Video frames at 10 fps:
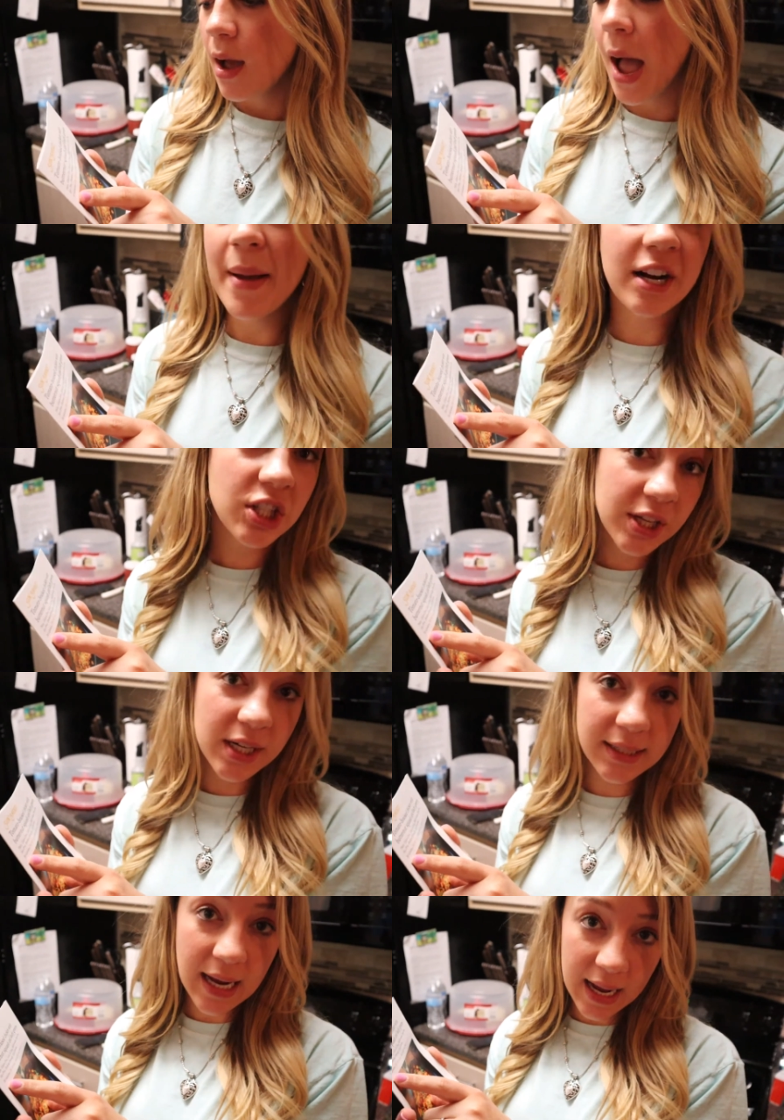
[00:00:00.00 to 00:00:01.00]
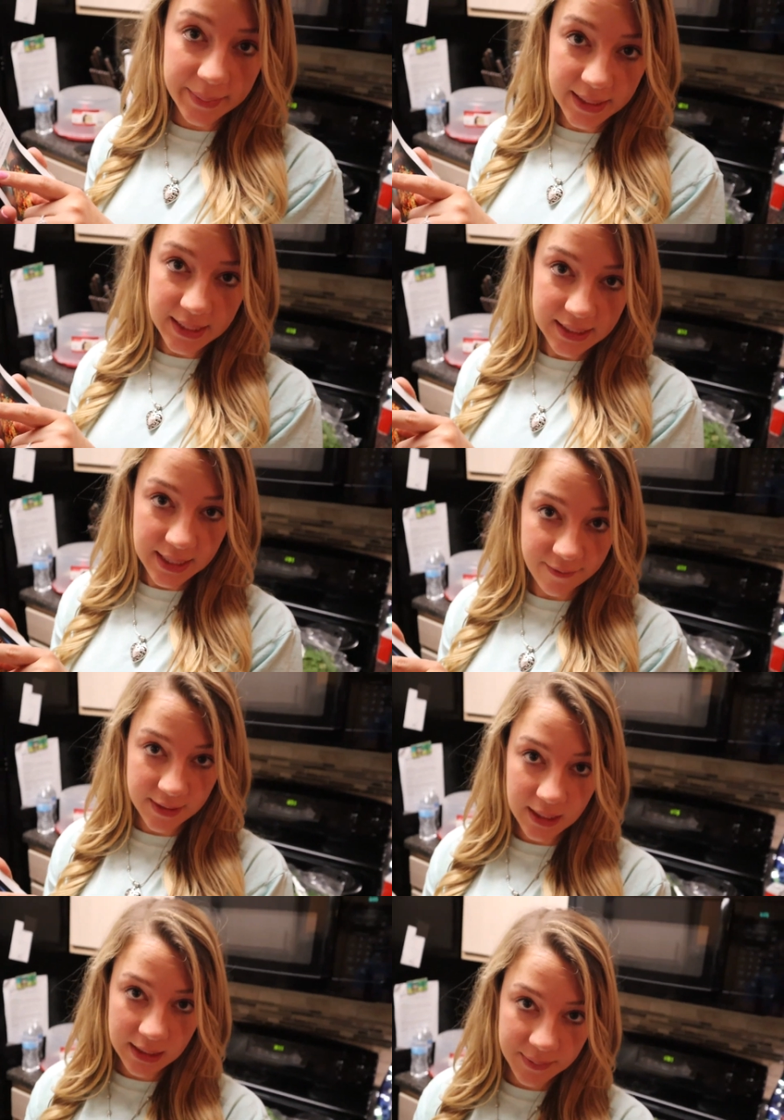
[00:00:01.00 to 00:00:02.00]
I'm actually going to time it to see if it
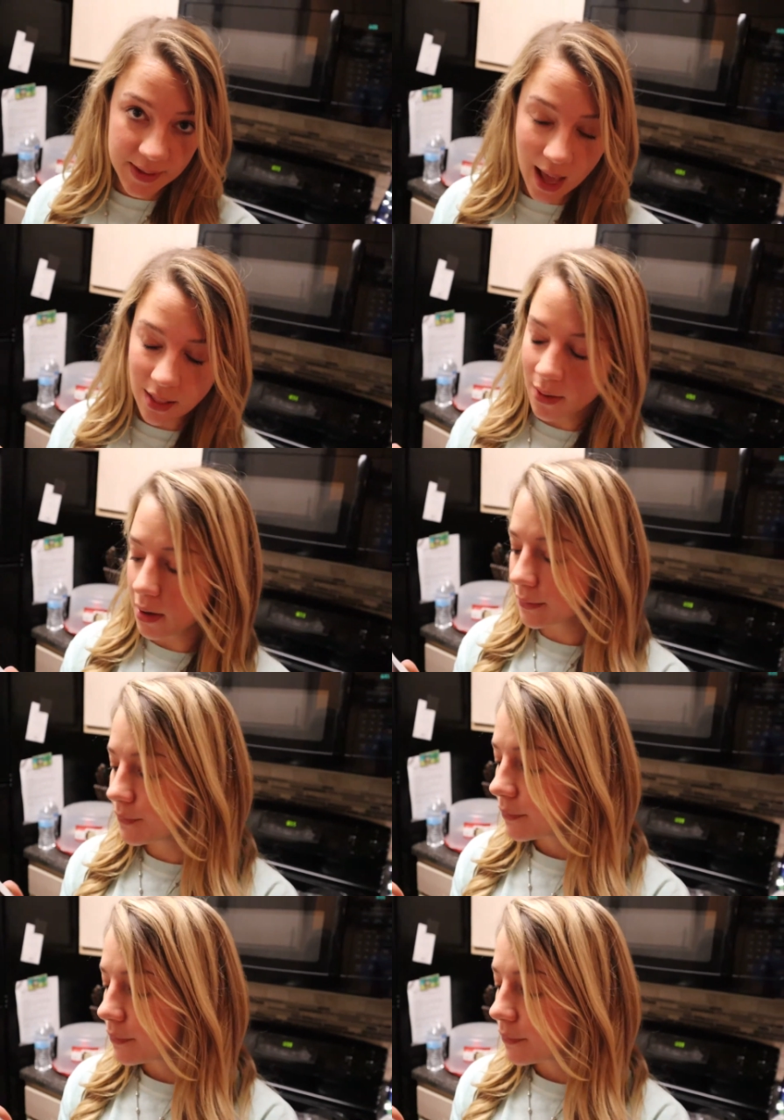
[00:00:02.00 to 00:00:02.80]
takes me that long.